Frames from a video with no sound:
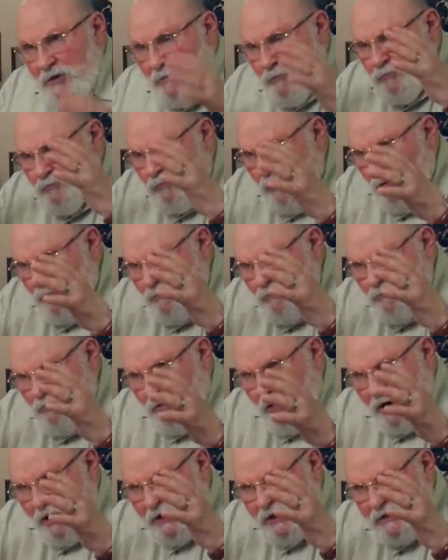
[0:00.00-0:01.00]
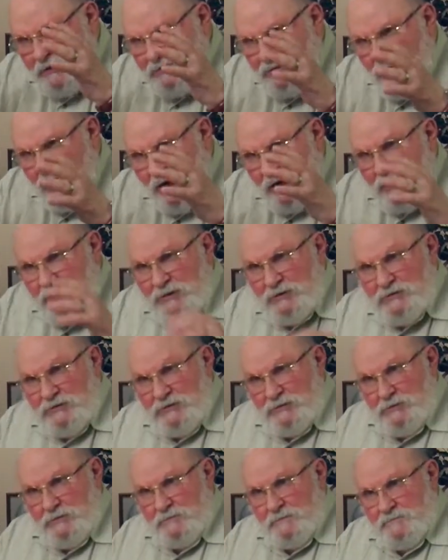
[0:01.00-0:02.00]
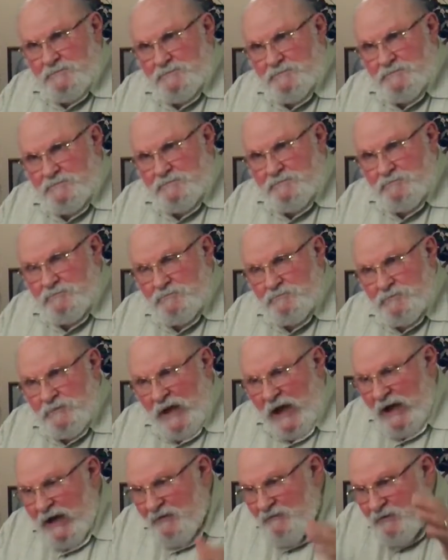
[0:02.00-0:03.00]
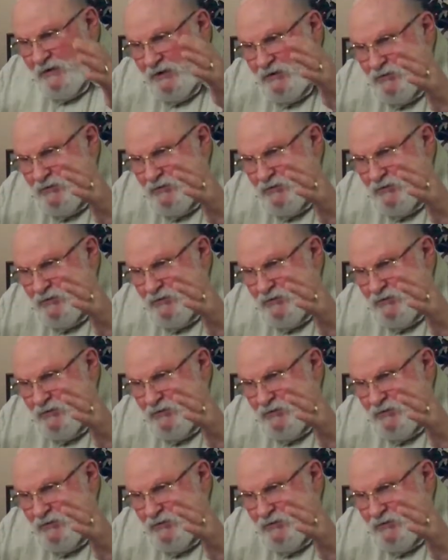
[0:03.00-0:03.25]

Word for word: you won't walk in darkness. Amen. And if you